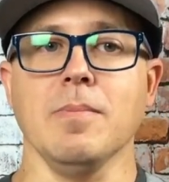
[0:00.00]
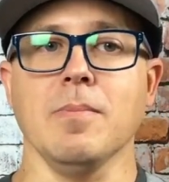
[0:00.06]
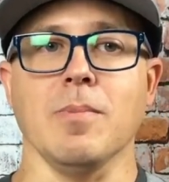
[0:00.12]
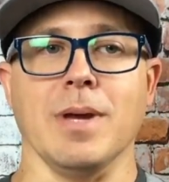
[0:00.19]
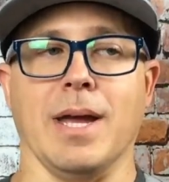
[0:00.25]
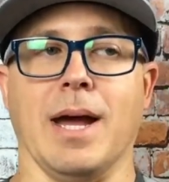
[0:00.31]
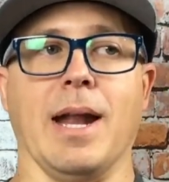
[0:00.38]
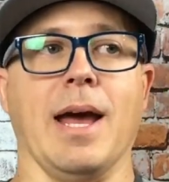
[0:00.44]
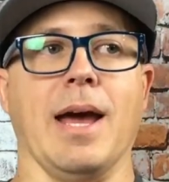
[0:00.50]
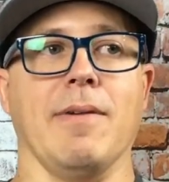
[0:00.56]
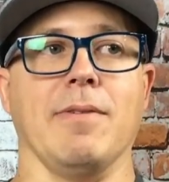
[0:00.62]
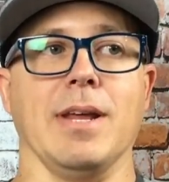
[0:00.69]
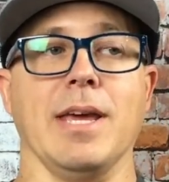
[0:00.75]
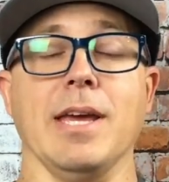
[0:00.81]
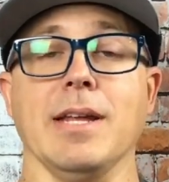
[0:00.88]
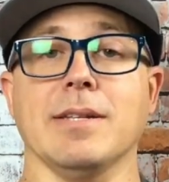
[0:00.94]
We got to have
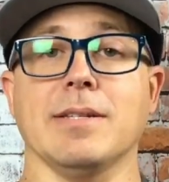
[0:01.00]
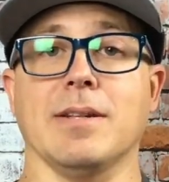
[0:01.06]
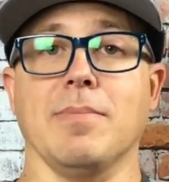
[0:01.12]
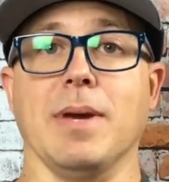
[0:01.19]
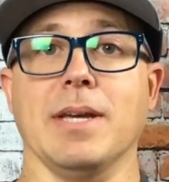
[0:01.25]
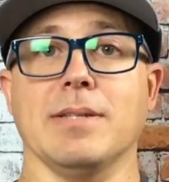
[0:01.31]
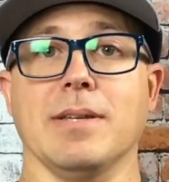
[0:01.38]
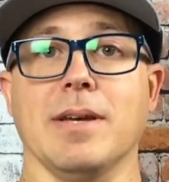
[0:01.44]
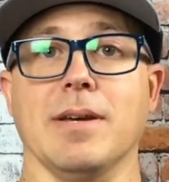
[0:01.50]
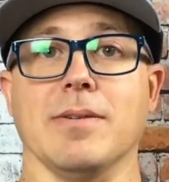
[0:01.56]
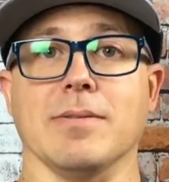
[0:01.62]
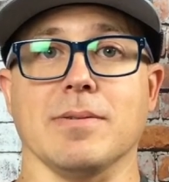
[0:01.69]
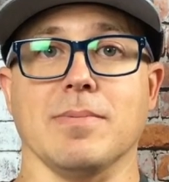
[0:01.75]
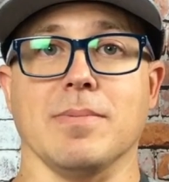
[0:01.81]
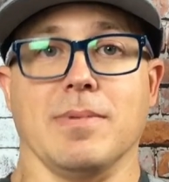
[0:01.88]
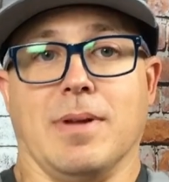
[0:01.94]
leads to make
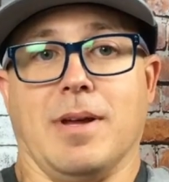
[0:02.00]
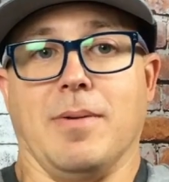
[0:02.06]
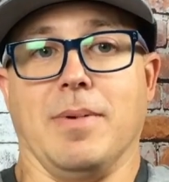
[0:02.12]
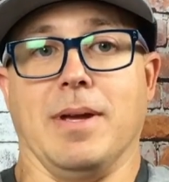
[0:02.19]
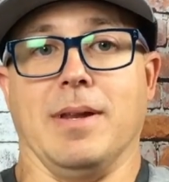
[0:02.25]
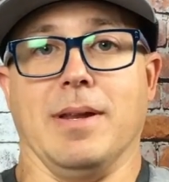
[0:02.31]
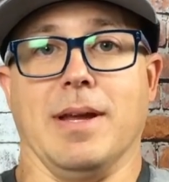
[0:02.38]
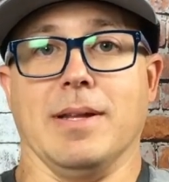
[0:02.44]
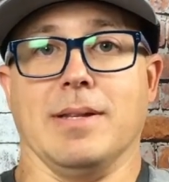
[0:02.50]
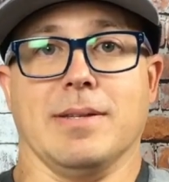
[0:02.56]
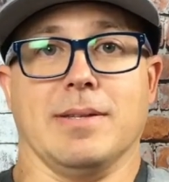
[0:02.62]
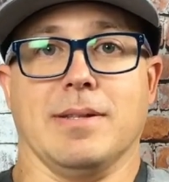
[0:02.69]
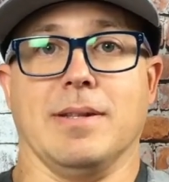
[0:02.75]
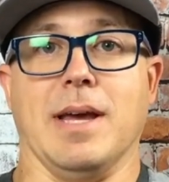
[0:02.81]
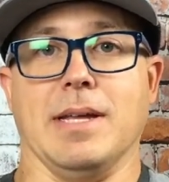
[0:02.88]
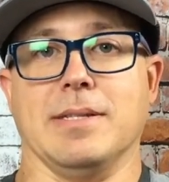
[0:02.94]
sales. I mean,
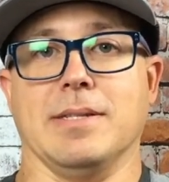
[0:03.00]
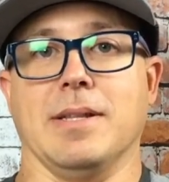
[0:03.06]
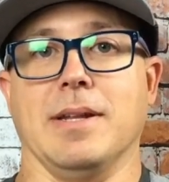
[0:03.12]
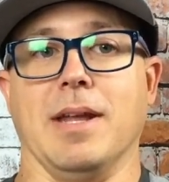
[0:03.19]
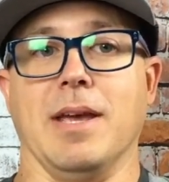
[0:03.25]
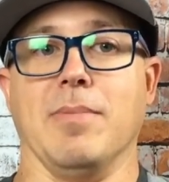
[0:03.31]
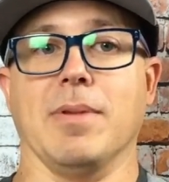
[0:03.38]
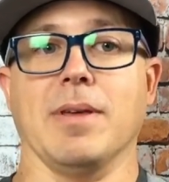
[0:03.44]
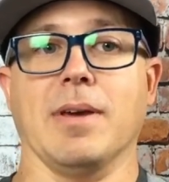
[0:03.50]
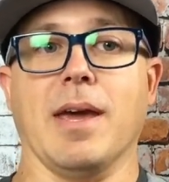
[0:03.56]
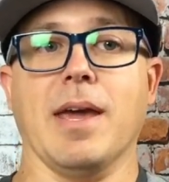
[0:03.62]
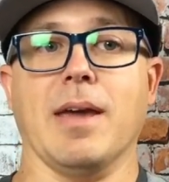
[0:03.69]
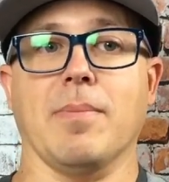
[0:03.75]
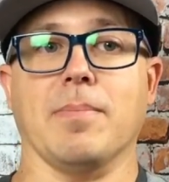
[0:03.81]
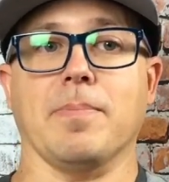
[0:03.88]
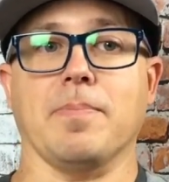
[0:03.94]
that's the name of the
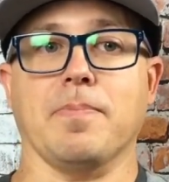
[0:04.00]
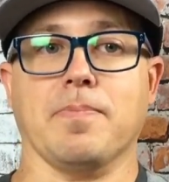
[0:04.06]
game.